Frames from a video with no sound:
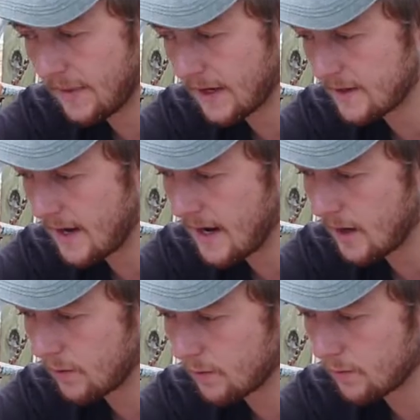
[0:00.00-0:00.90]
And
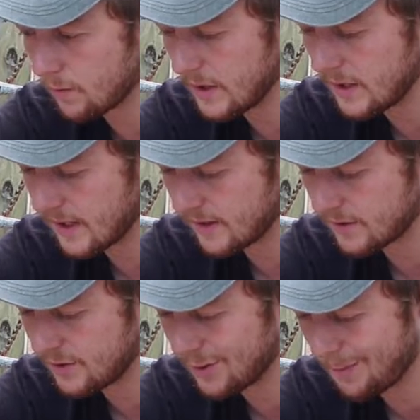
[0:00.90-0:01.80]
now we get
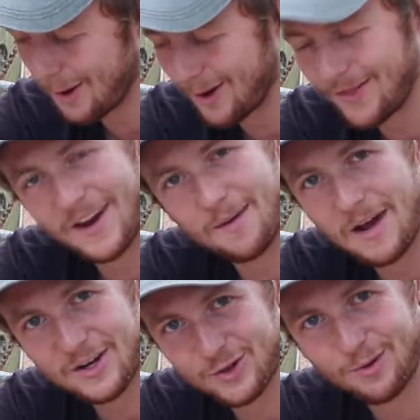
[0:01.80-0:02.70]
to the part that I'm
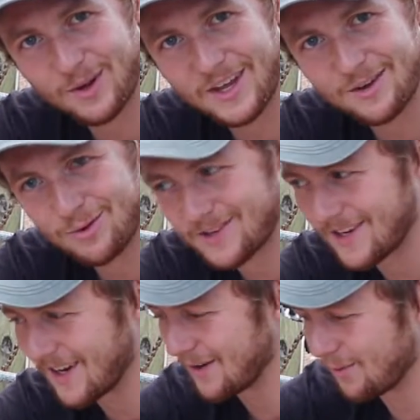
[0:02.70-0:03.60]
actually really interested in,